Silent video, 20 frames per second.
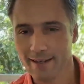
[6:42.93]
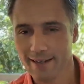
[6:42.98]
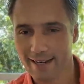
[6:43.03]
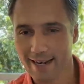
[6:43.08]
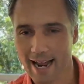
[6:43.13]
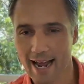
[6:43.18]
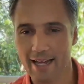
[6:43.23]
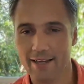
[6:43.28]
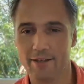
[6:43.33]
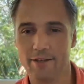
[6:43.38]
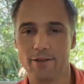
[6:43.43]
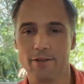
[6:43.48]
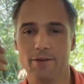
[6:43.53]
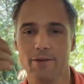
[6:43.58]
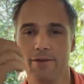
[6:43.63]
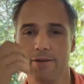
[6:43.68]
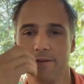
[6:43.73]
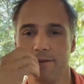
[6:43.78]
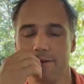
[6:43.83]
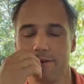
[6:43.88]
Nice
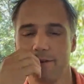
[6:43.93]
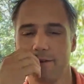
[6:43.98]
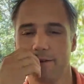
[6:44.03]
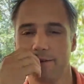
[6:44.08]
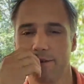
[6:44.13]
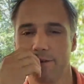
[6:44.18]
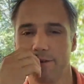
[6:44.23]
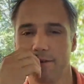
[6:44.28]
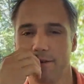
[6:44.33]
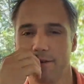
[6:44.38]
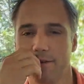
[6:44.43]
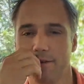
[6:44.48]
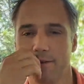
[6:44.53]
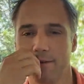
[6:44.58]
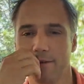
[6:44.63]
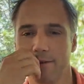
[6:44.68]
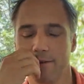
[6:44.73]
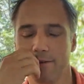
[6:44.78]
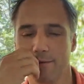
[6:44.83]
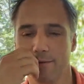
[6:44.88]
to
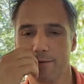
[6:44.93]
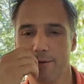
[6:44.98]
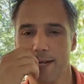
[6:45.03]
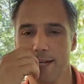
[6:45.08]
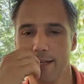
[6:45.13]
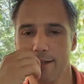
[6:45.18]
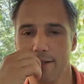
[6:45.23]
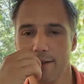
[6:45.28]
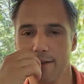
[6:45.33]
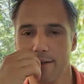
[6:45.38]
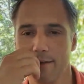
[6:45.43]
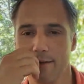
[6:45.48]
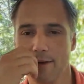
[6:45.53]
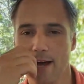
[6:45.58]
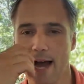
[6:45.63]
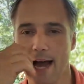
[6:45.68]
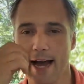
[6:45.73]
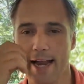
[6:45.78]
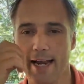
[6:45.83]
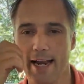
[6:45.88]
read you,
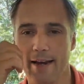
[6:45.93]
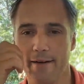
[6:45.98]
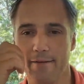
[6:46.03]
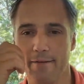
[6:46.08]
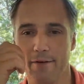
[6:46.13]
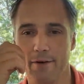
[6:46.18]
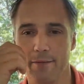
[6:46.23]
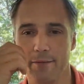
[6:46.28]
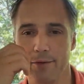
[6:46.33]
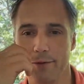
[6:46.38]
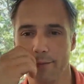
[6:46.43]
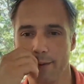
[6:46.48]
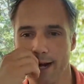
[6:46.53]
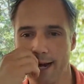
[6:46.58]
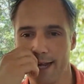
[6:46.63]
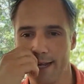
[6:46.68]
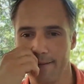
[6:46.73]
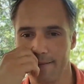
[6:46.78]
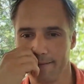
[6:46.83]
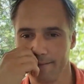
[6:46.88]
Hanan from
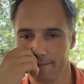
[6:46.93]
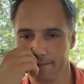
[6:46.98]
Dubai.